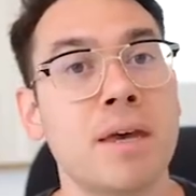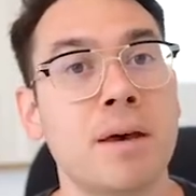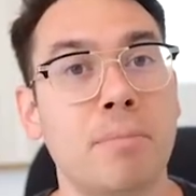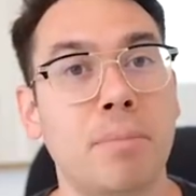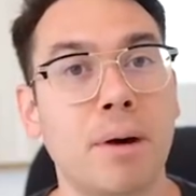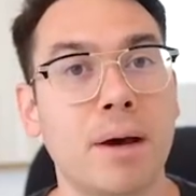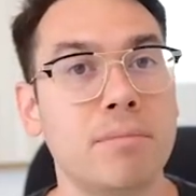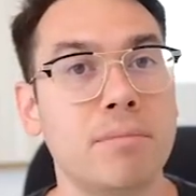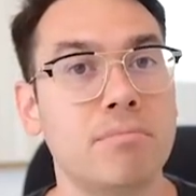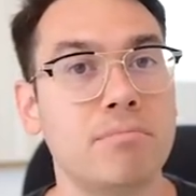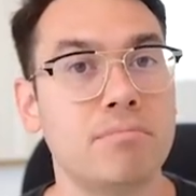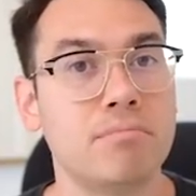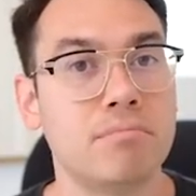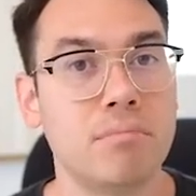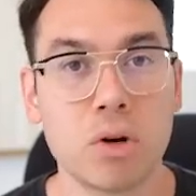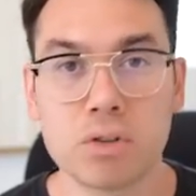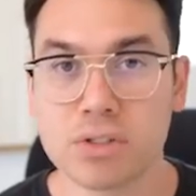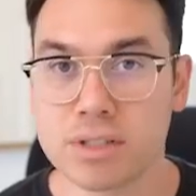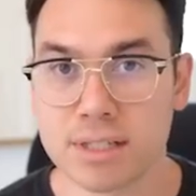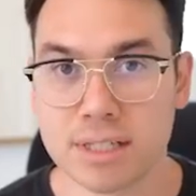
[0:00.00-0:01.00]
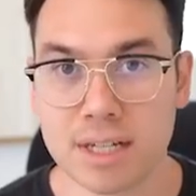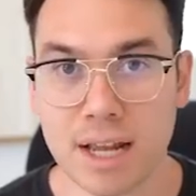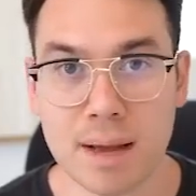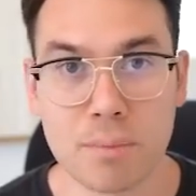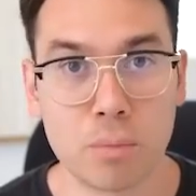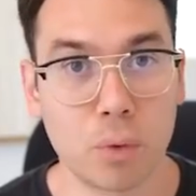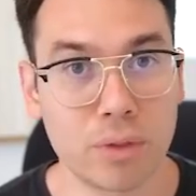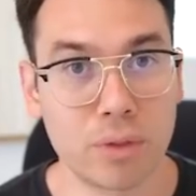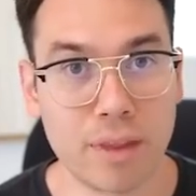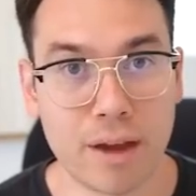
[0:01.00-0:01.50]
but most of the
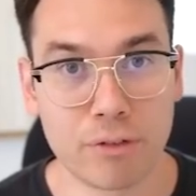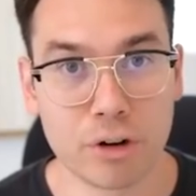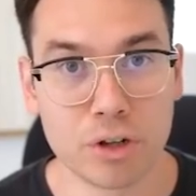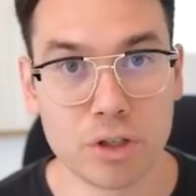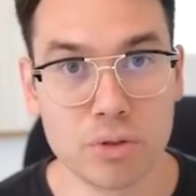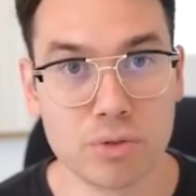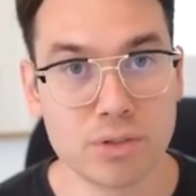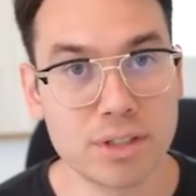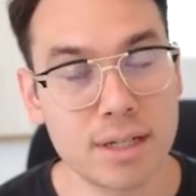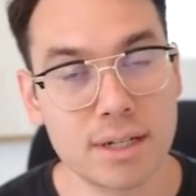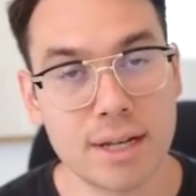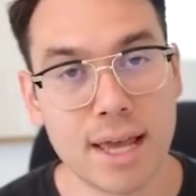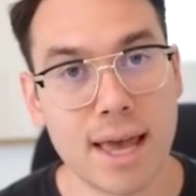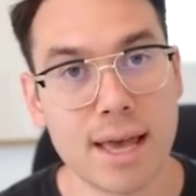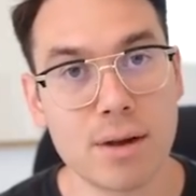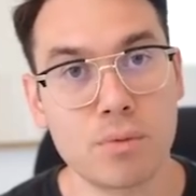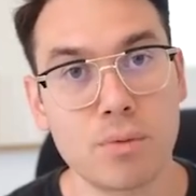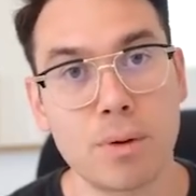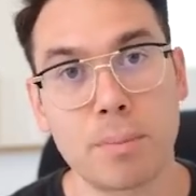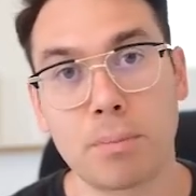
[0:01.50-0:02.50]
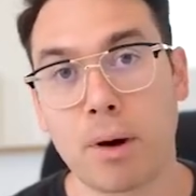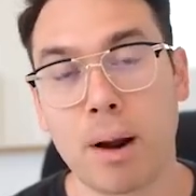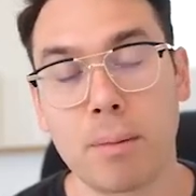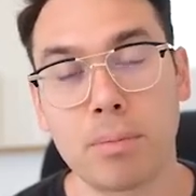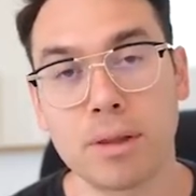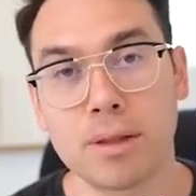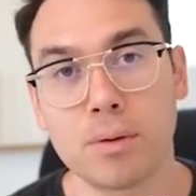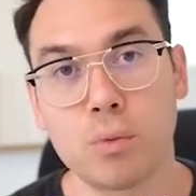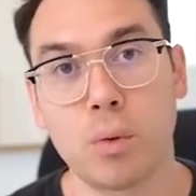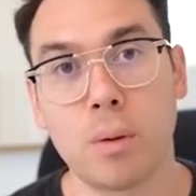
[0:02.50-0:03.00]
time we'll never use it, and we
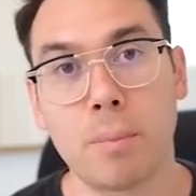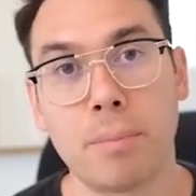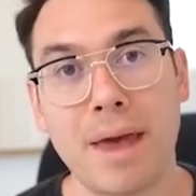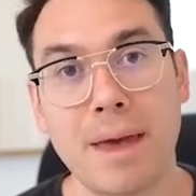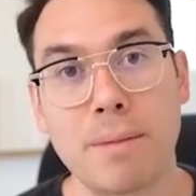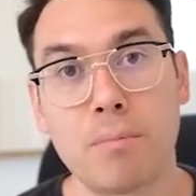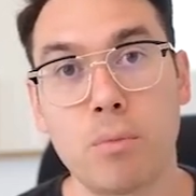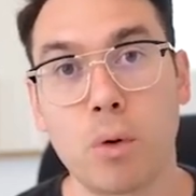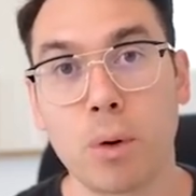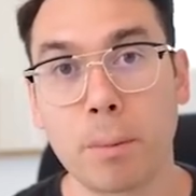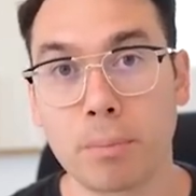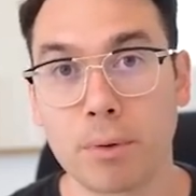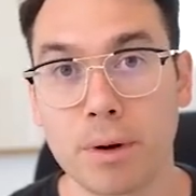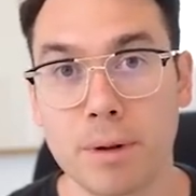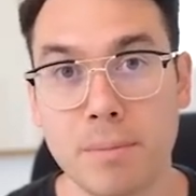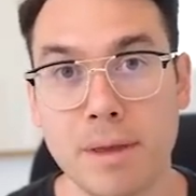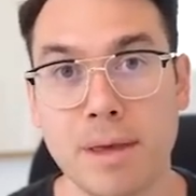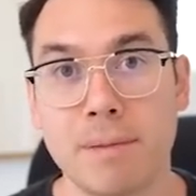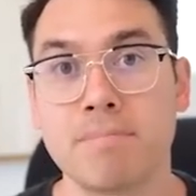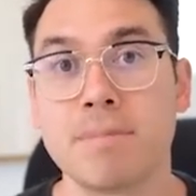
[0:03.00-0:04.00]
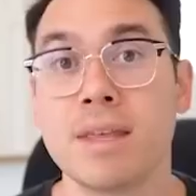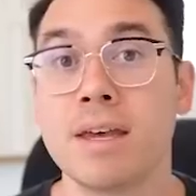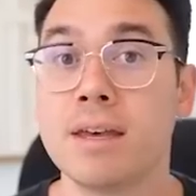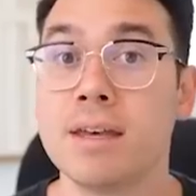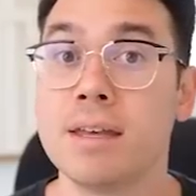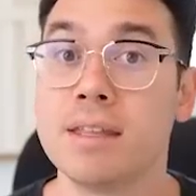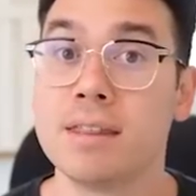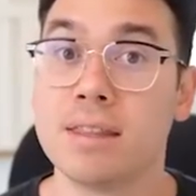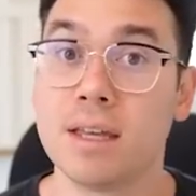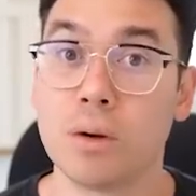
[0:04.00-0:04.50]
probably will pay more premium
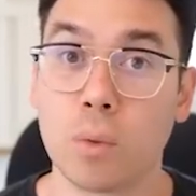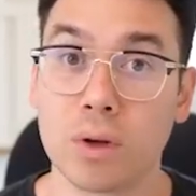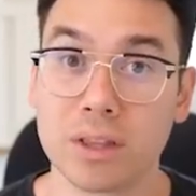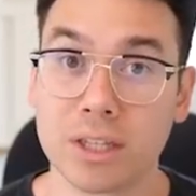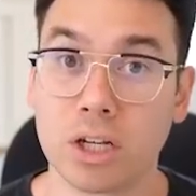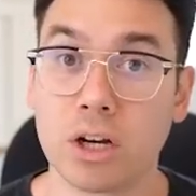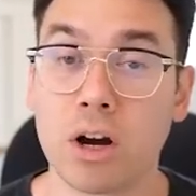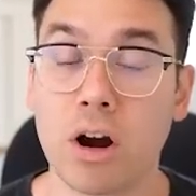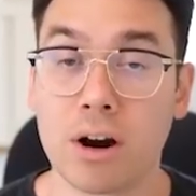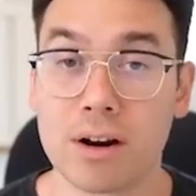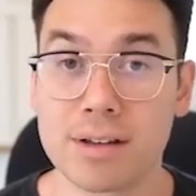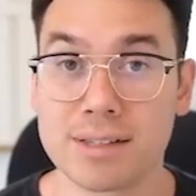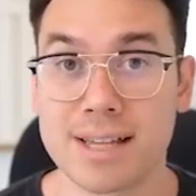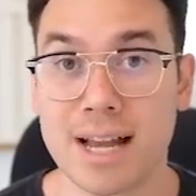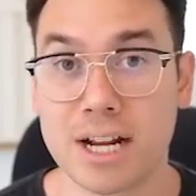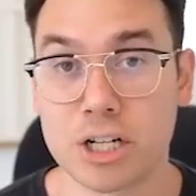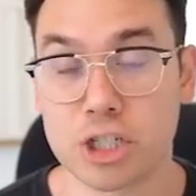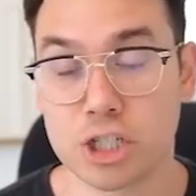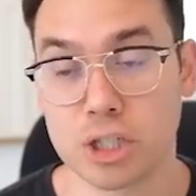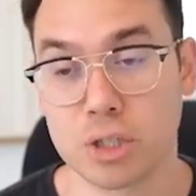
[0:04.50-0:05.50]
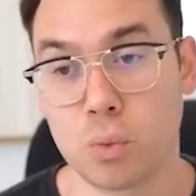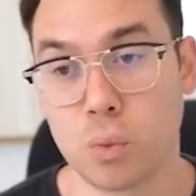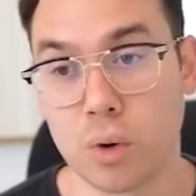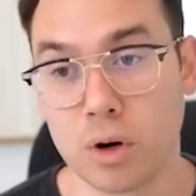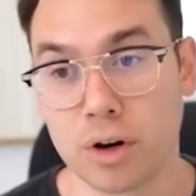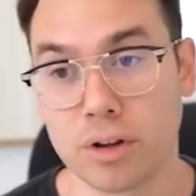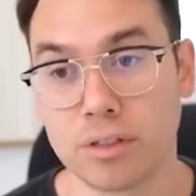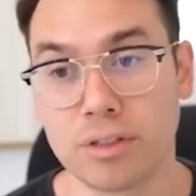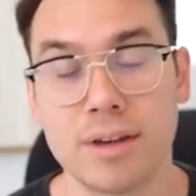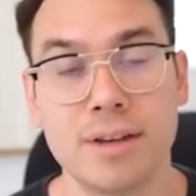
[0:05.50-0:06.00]
than what the car is actually
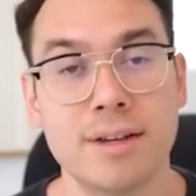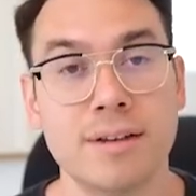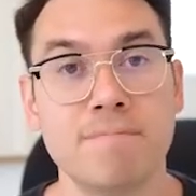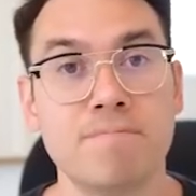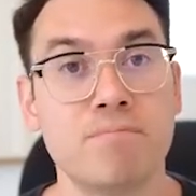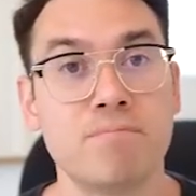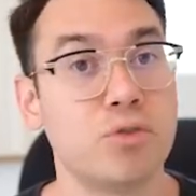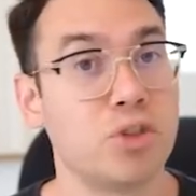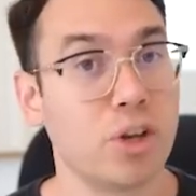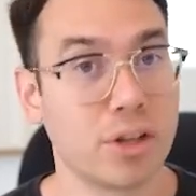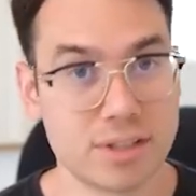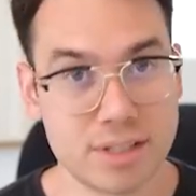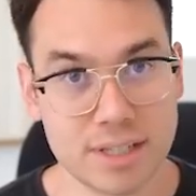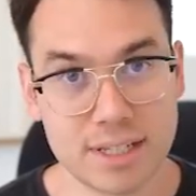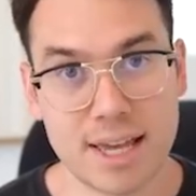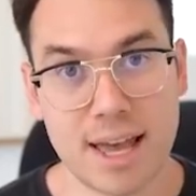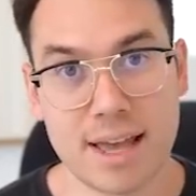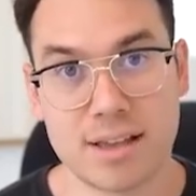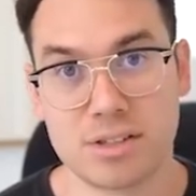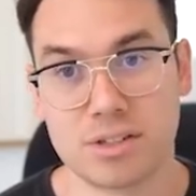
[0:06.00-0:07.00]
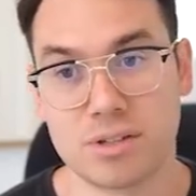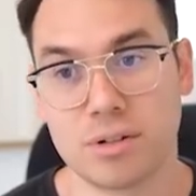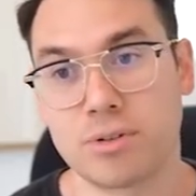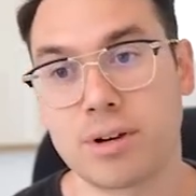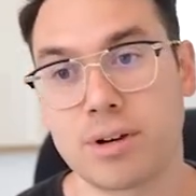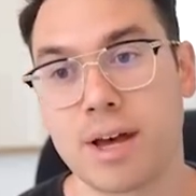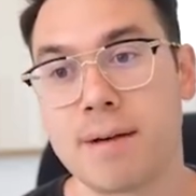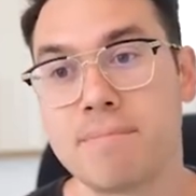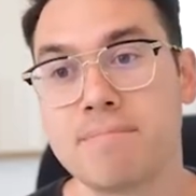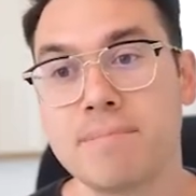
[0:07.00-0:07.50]
worth, just in case,
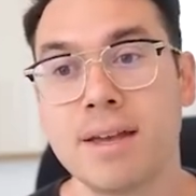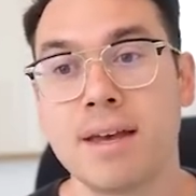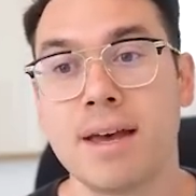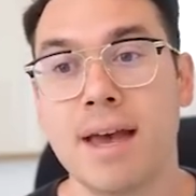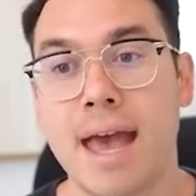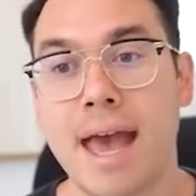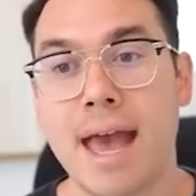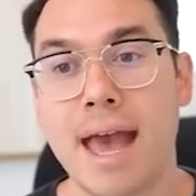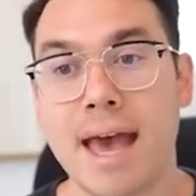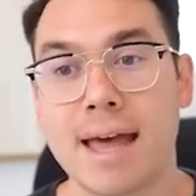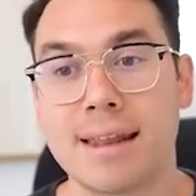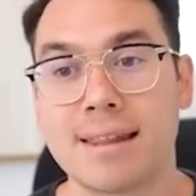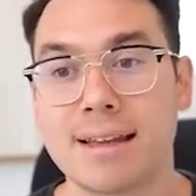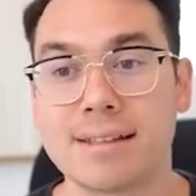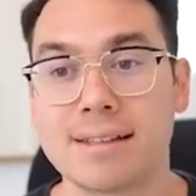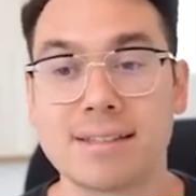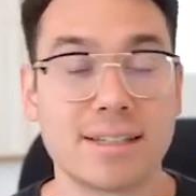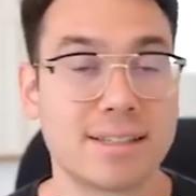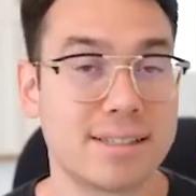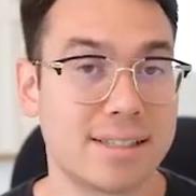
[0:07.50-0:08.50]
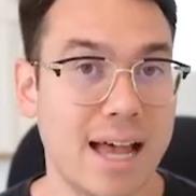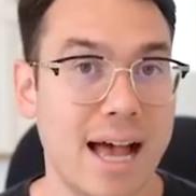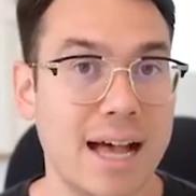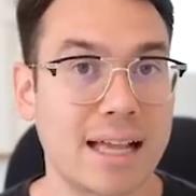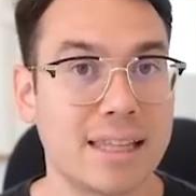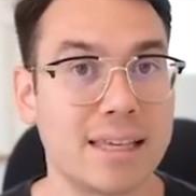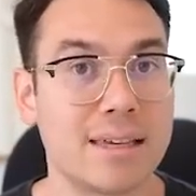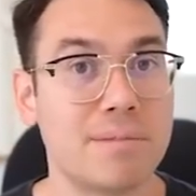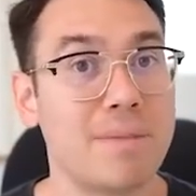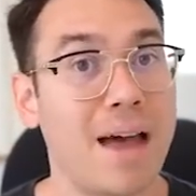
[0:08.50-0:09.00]
okay? And that's
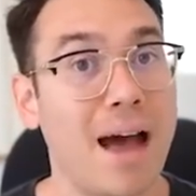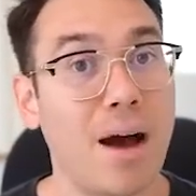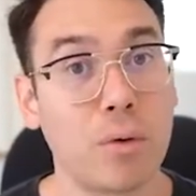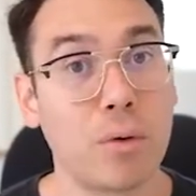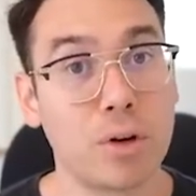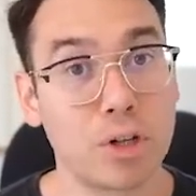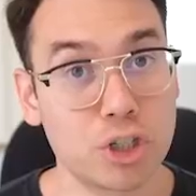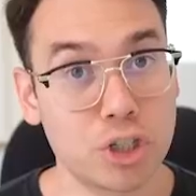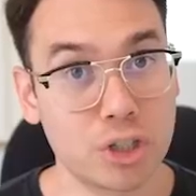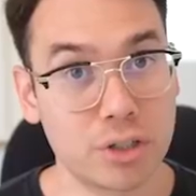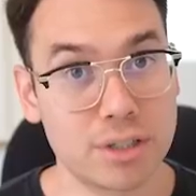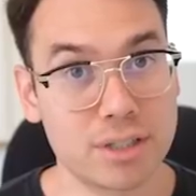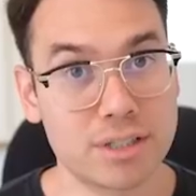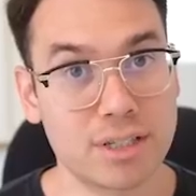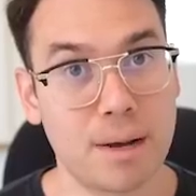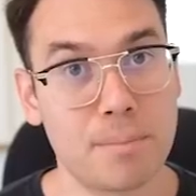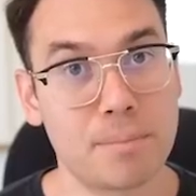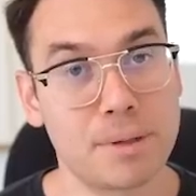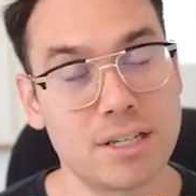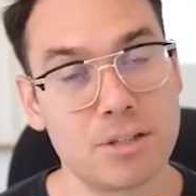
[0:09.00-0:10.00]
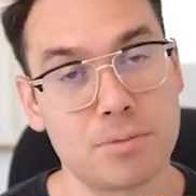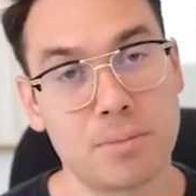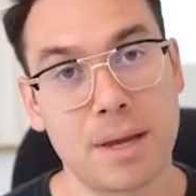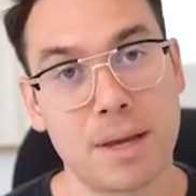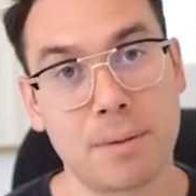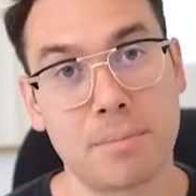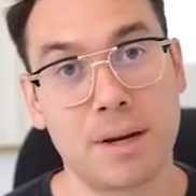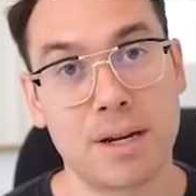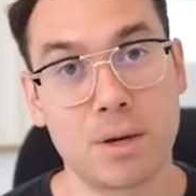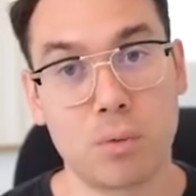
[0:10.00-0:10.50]
exactly how insurance companies
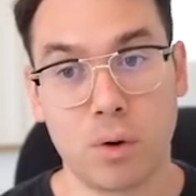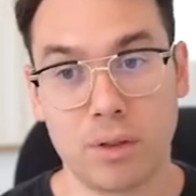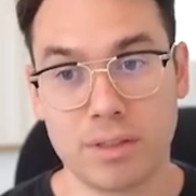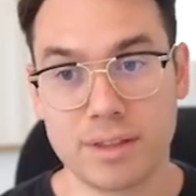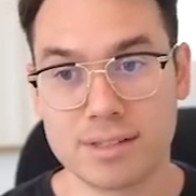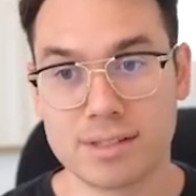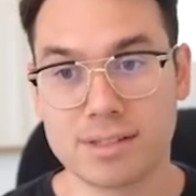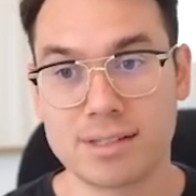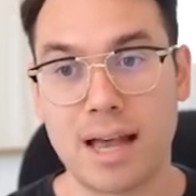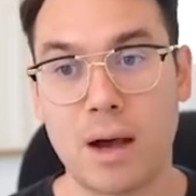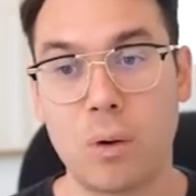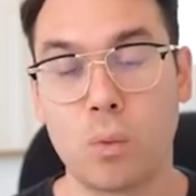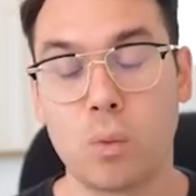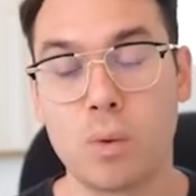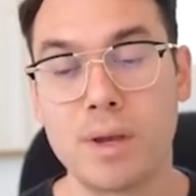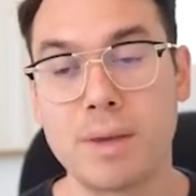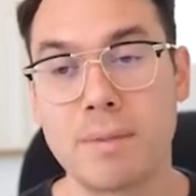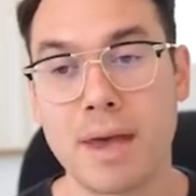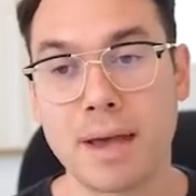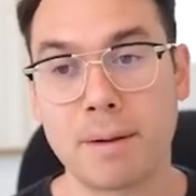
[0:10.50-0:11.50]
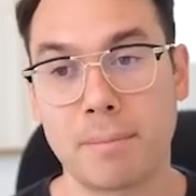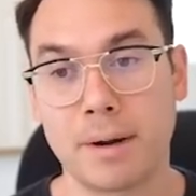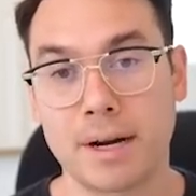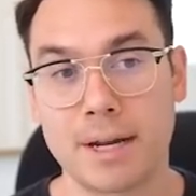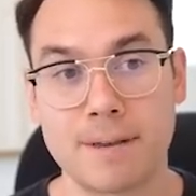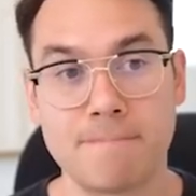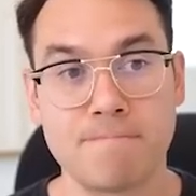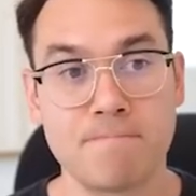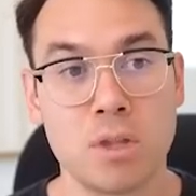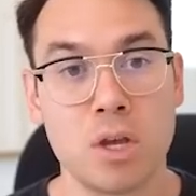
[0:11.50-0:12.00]
make money. Well, this is how we make money